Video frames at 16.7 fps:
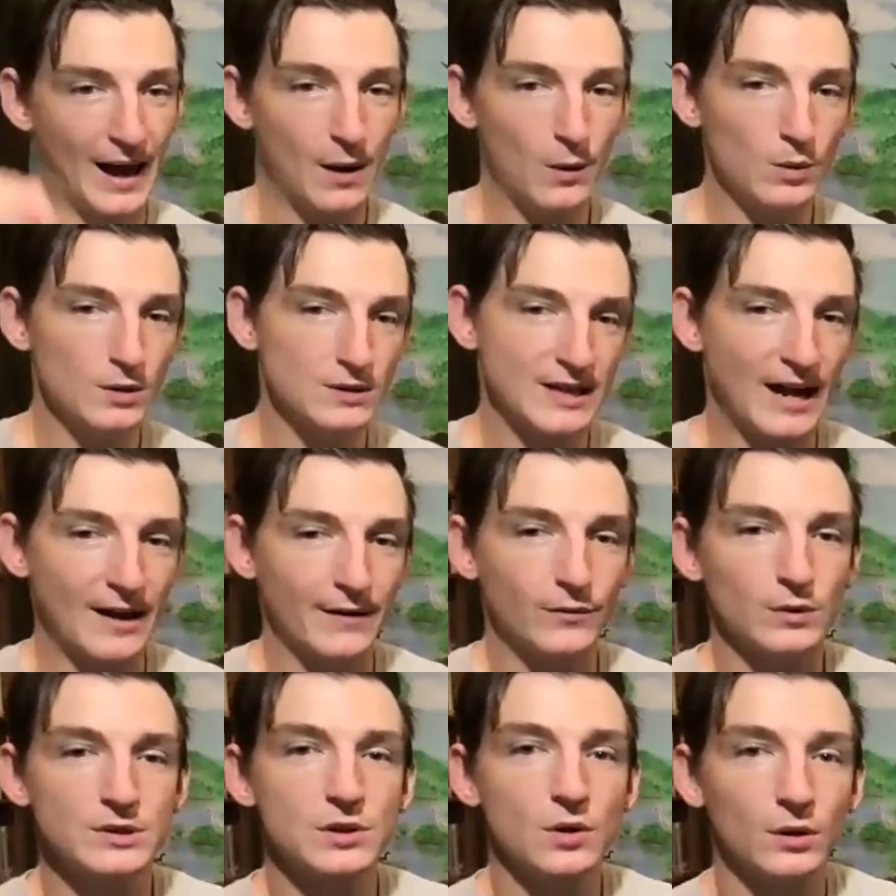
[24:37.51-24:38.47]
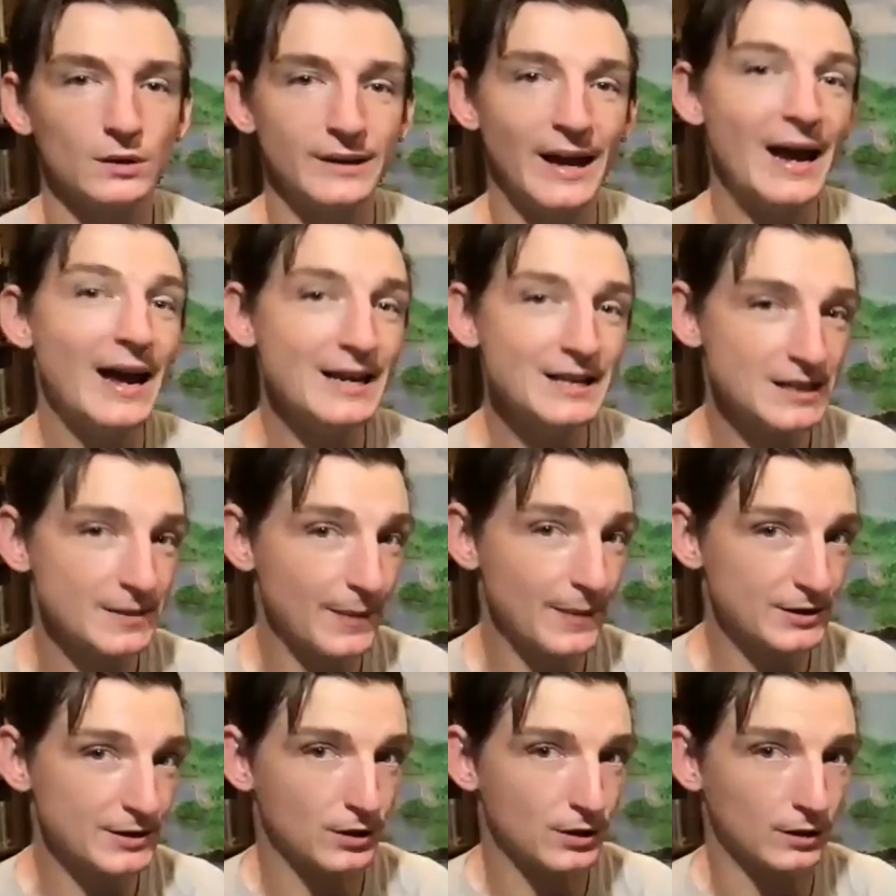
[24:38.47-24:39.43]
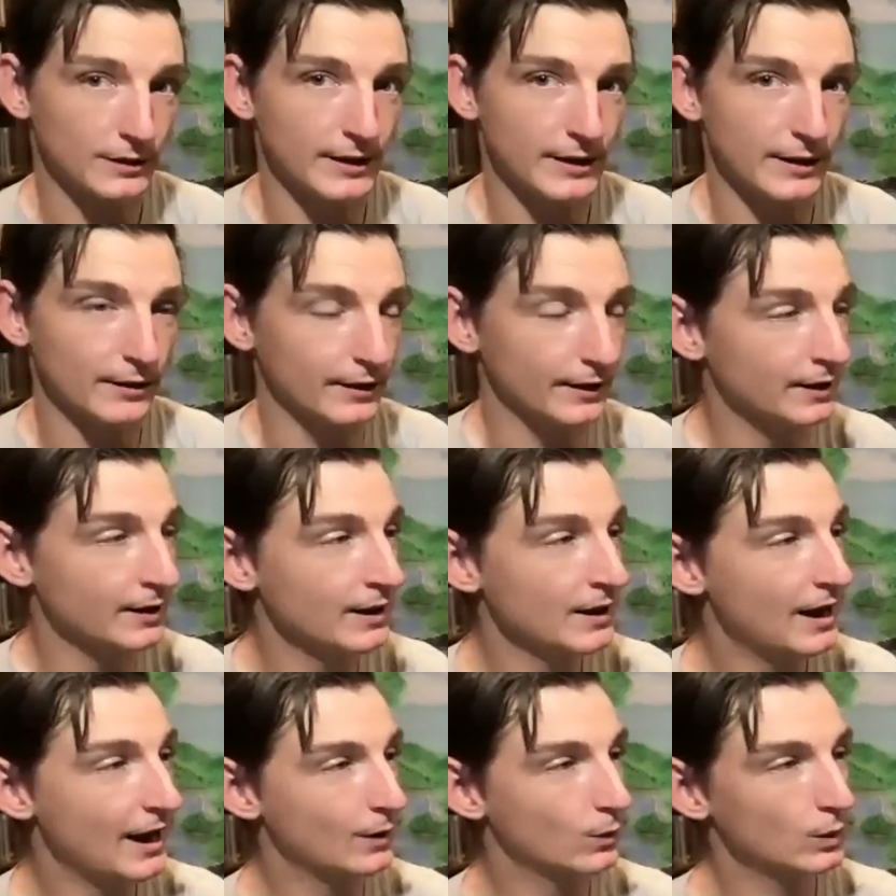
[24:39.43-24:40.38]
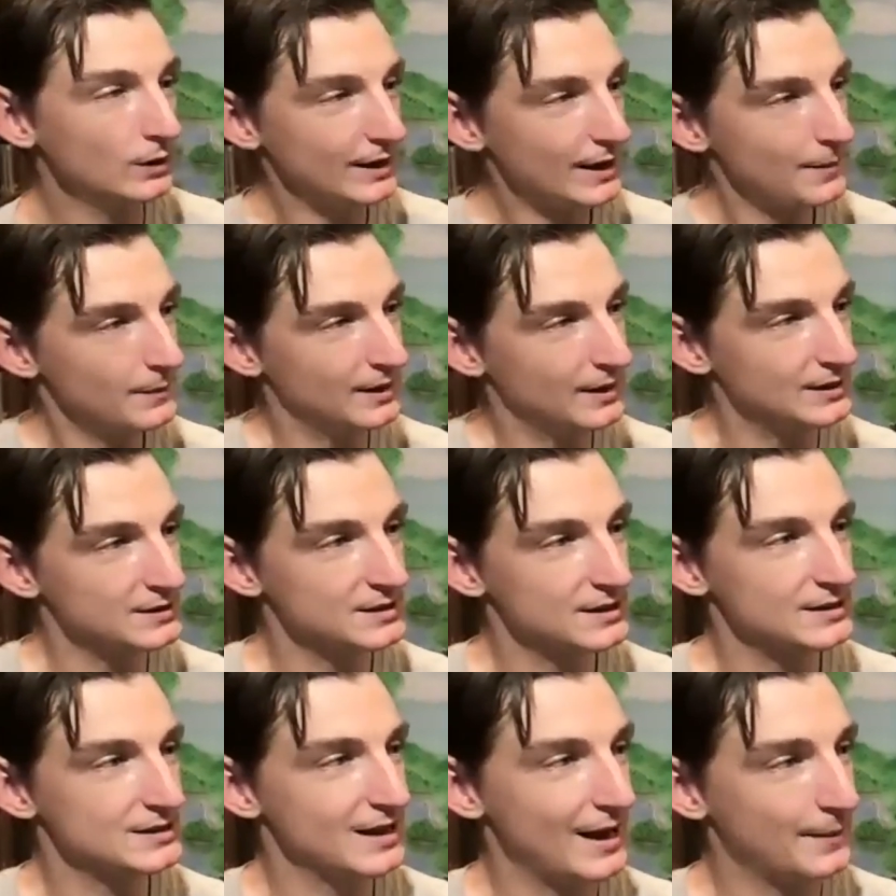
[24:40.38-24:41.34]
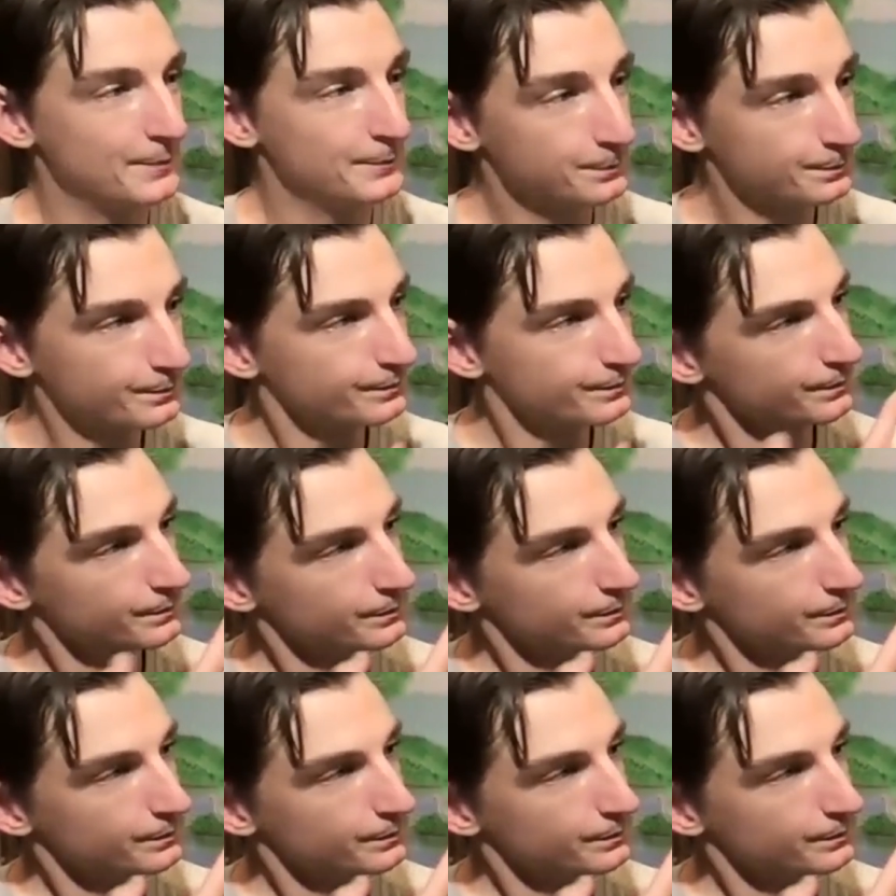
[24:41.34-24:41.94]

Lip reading: Owls have what's called asymmetrical hearing. And what that means is that